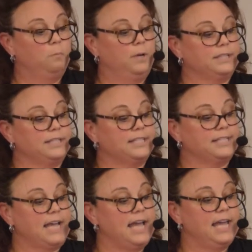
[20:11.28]
But to
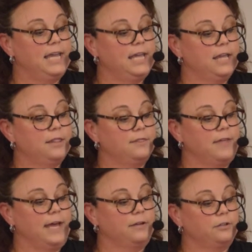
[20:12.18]
say
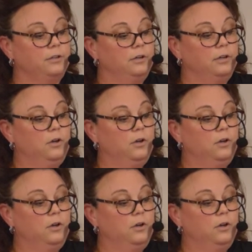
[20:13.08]
that